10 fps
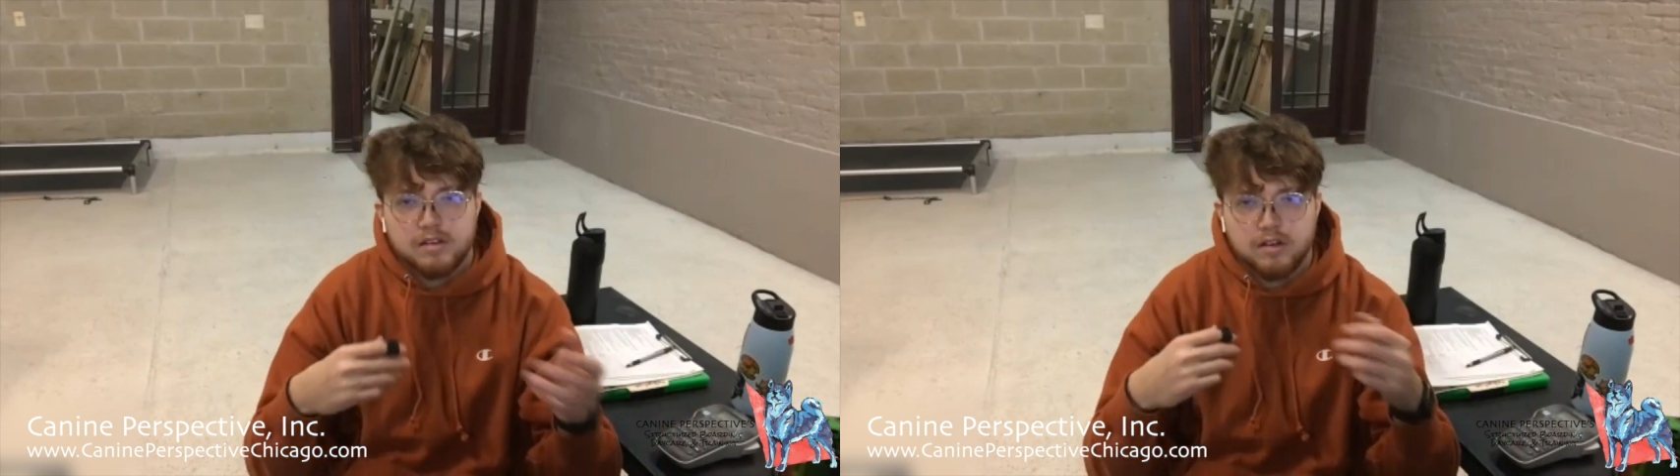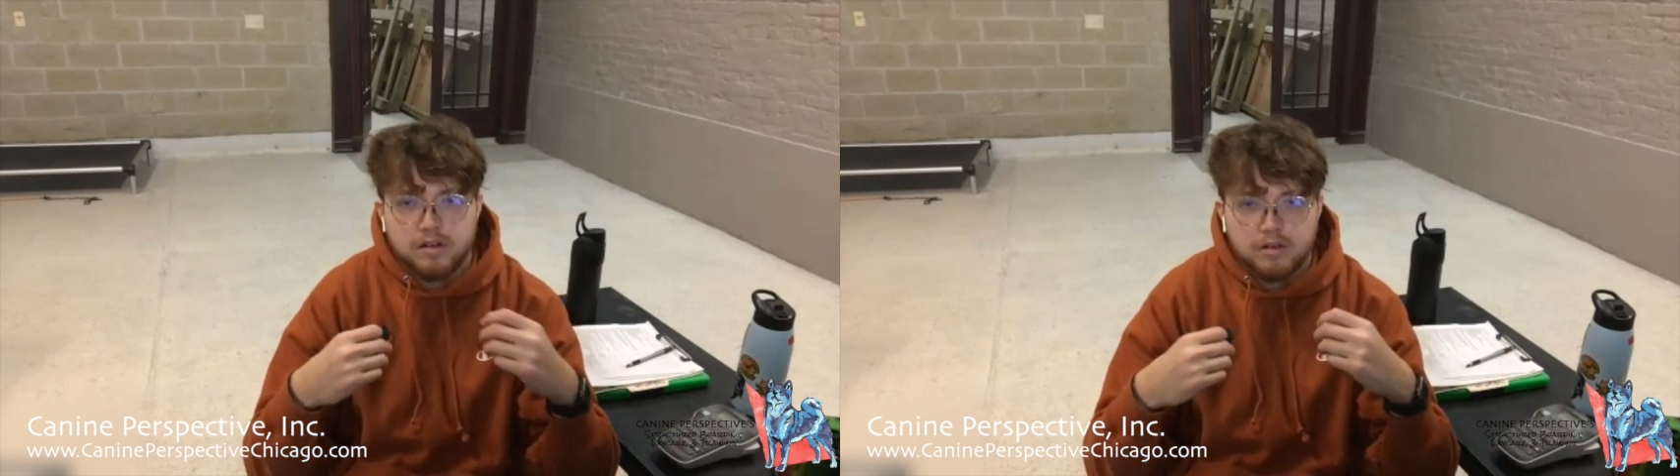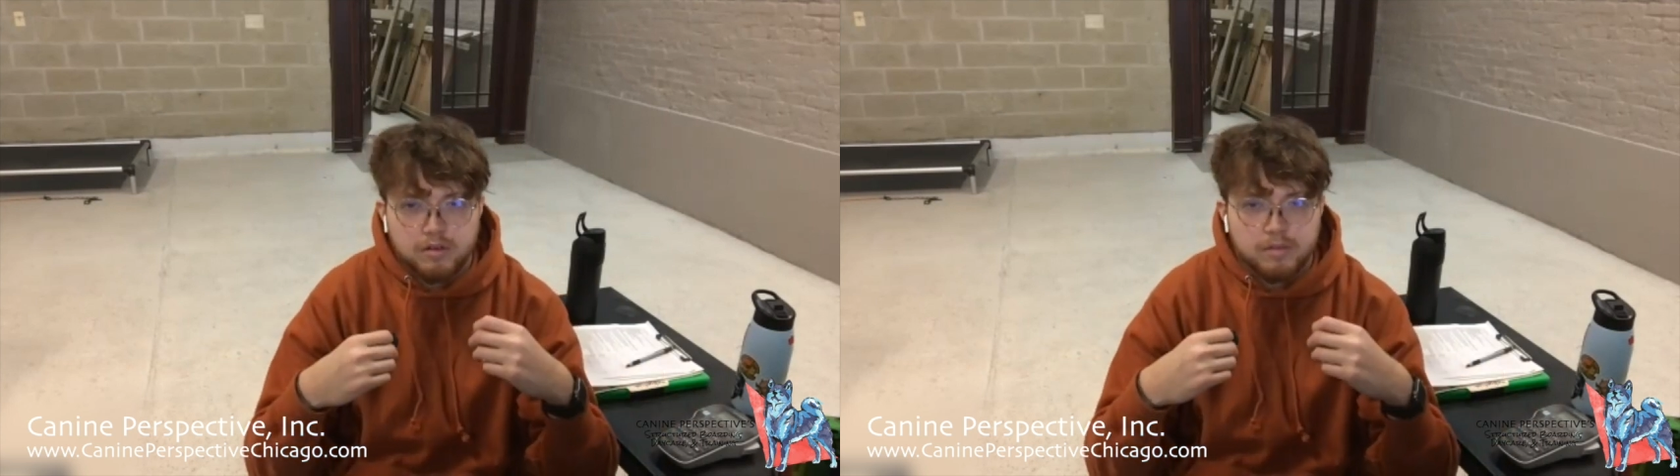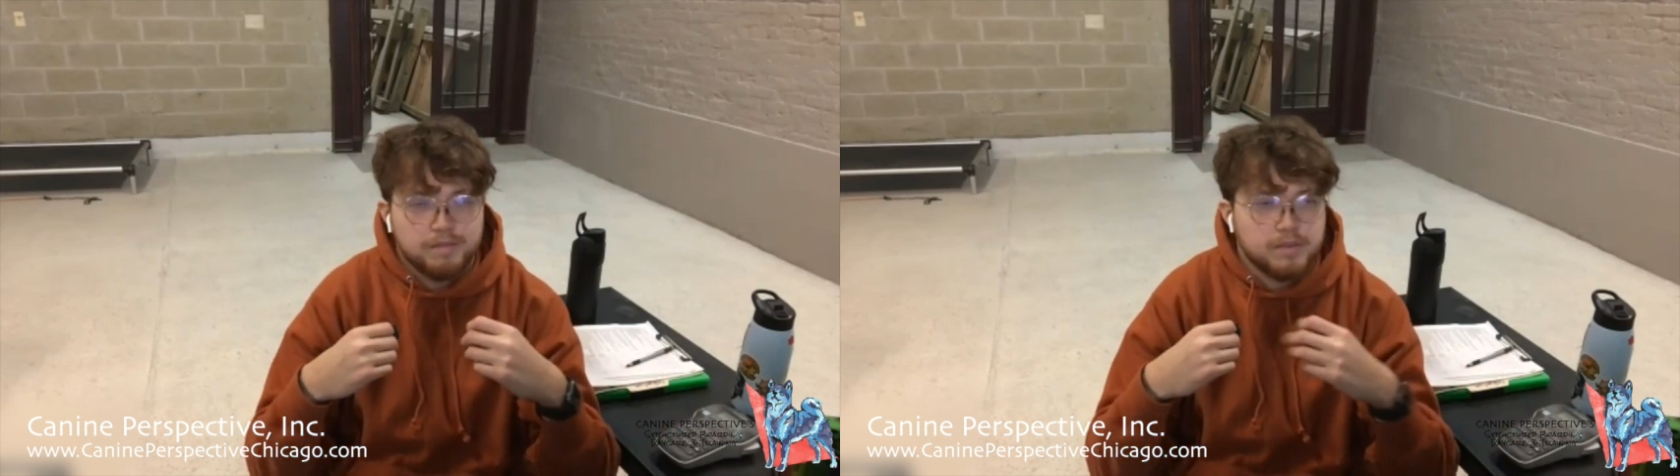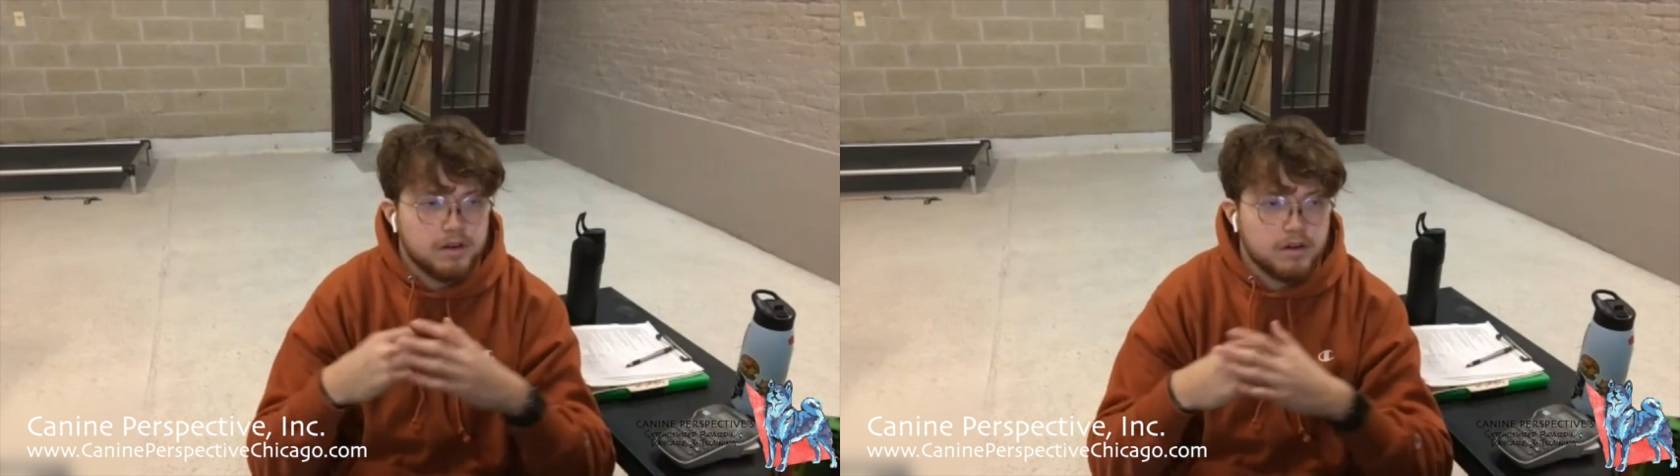So,
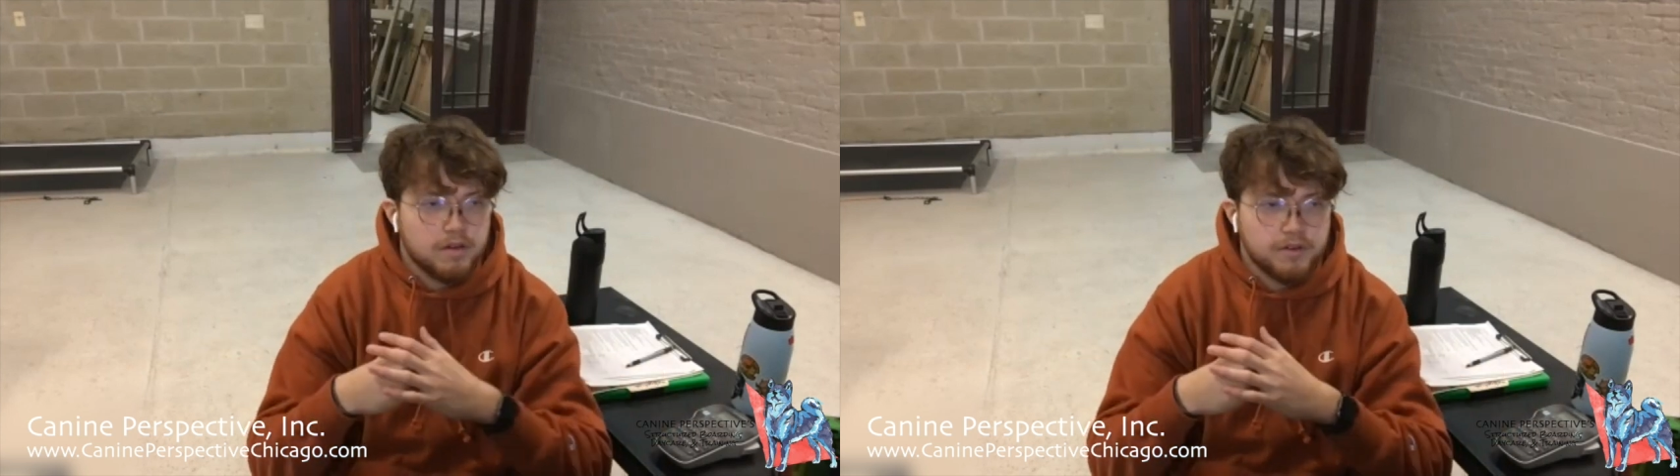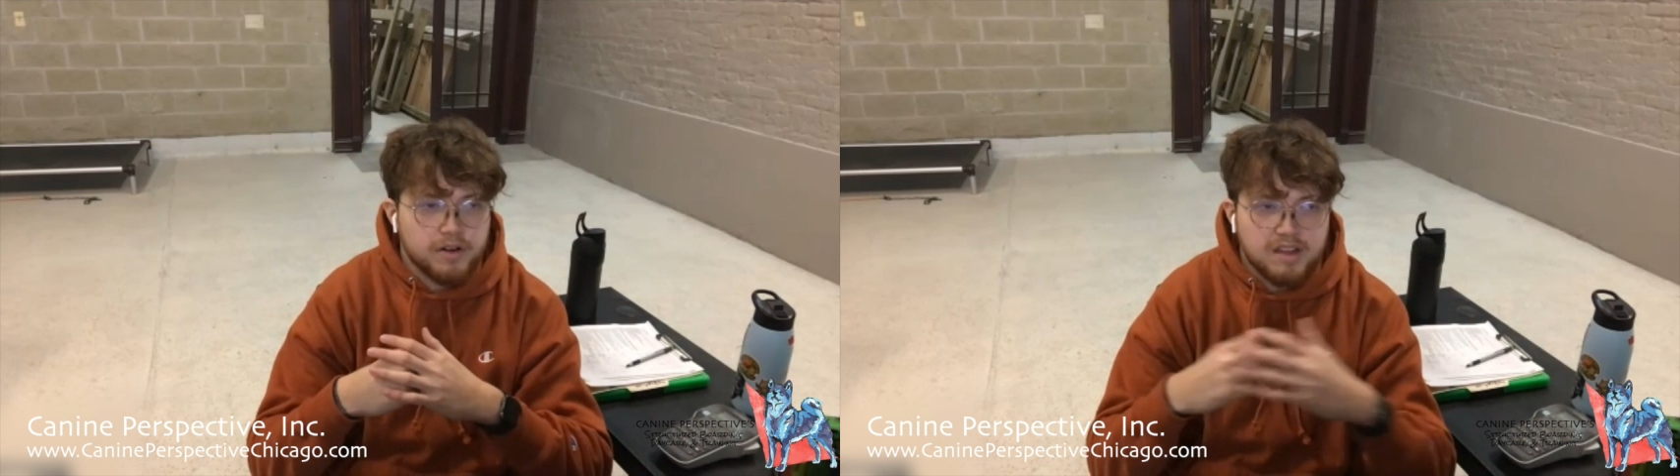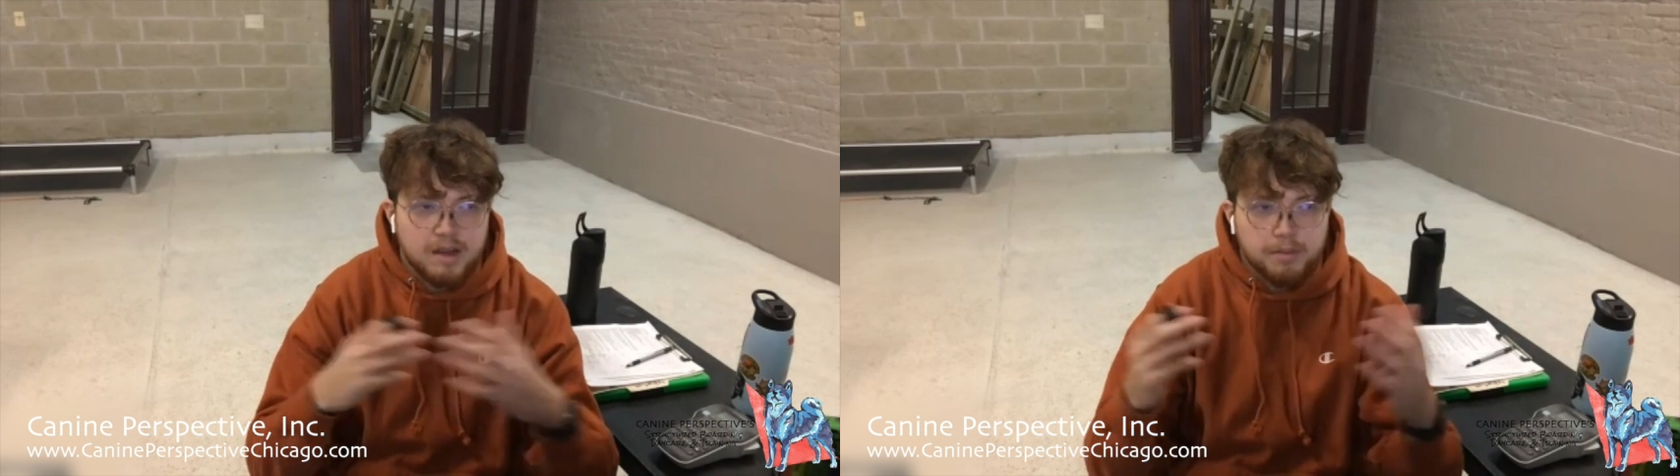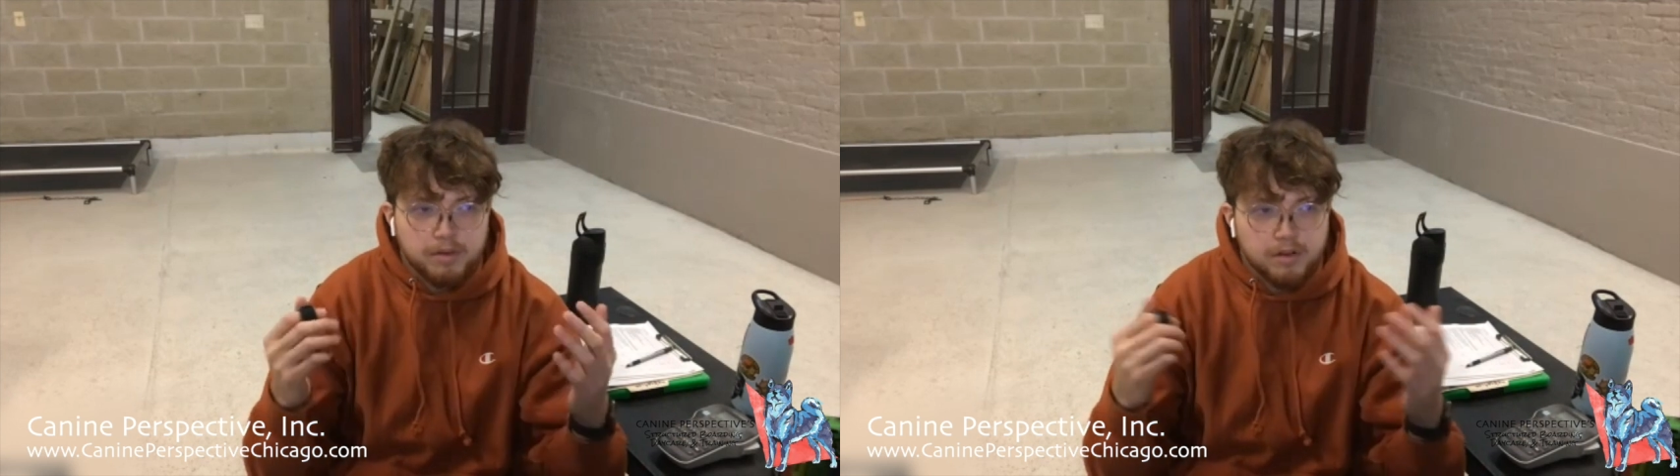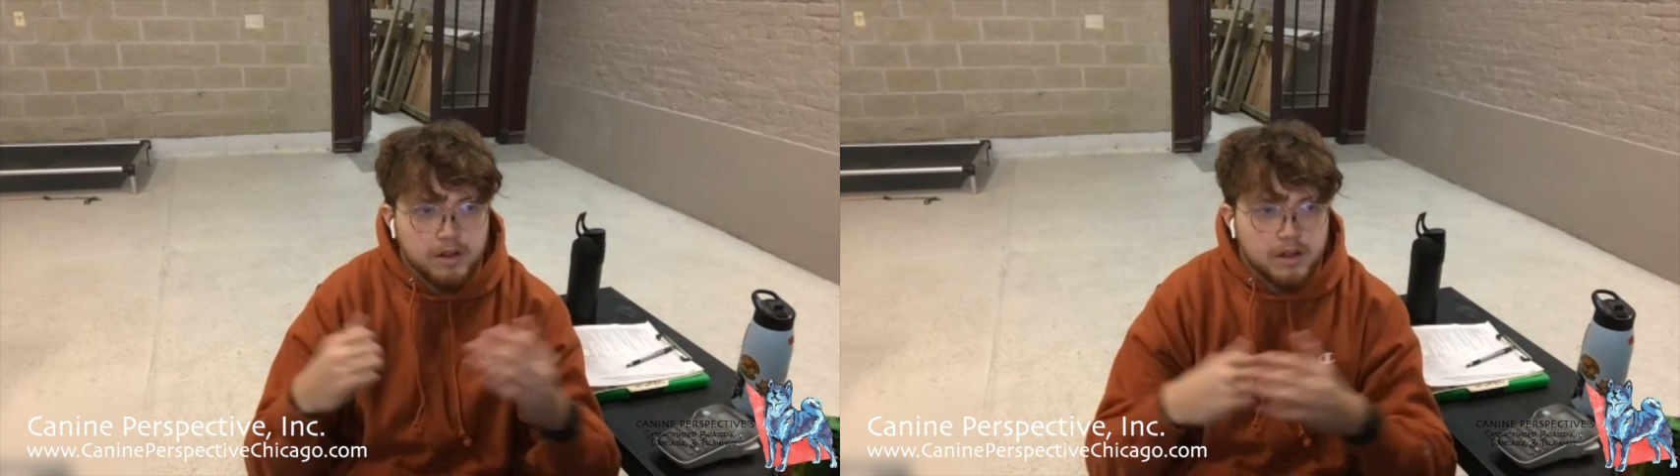for
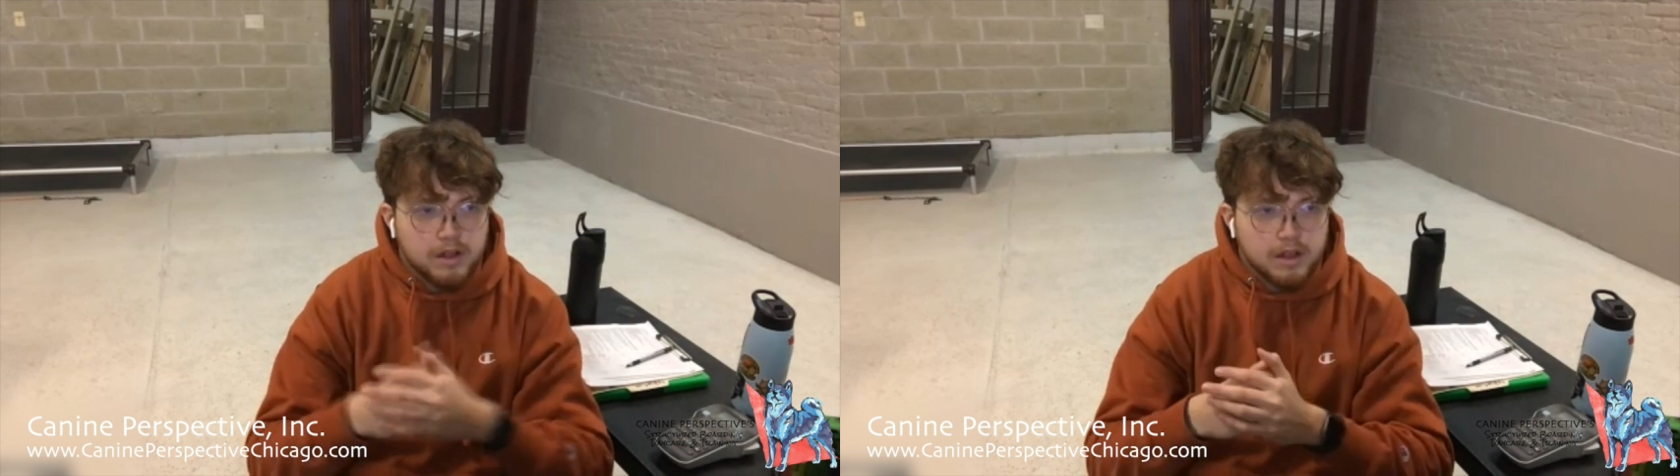example,